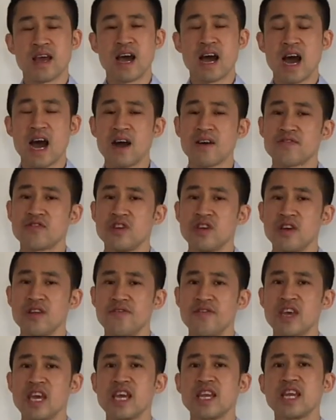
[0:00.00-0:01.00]
After
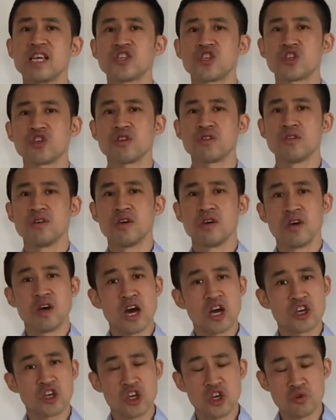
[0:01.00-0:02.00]
the initial
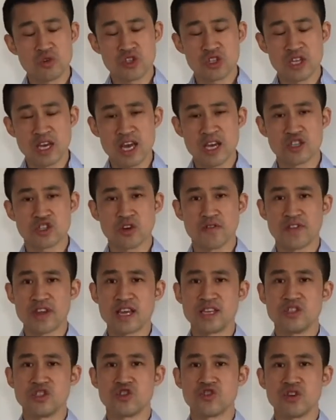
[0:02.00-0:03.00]
acute stage of the
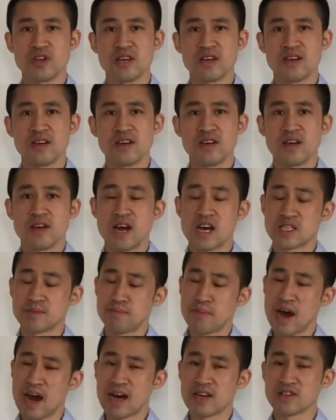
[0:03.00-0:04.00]
injury has
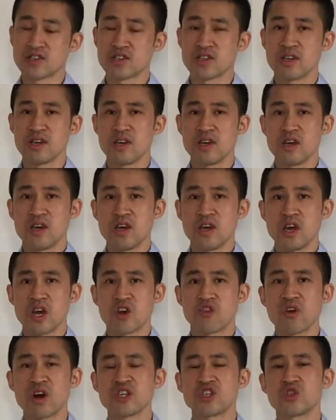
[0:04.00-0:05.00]
passed, a
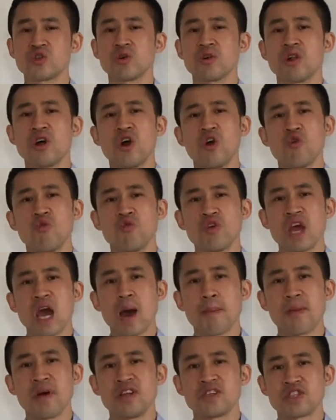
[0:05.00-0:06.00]
gradual
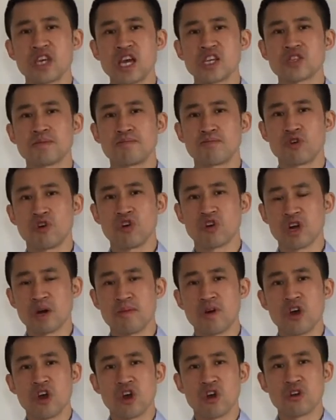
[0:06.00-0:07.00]
rehabilitation program
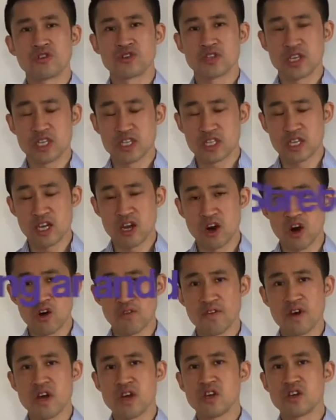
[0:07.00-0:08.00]
consisting
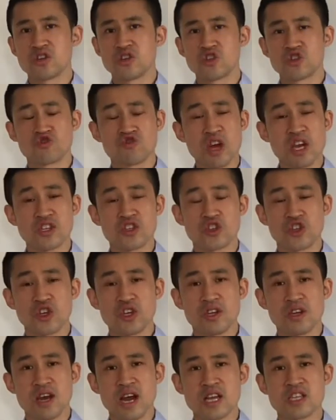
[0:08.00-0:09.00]
of
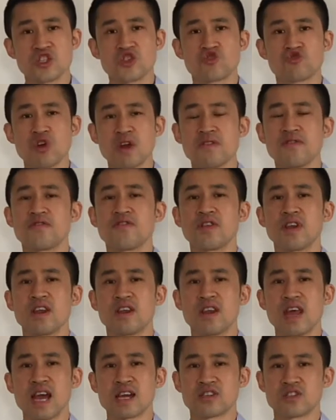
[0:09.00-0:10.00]
stretching and
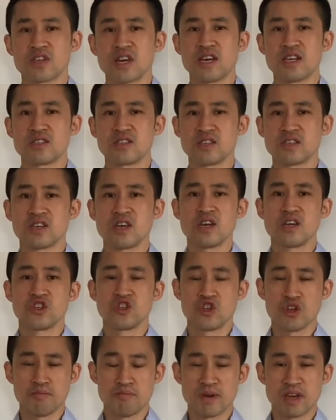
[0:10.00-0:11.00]
strengthening exercises
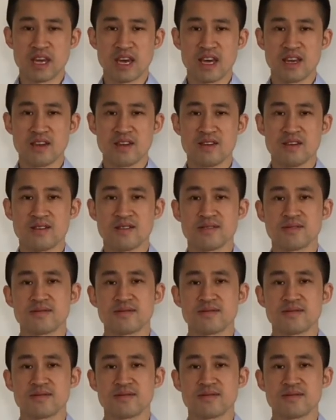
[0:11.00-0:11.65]
should begin.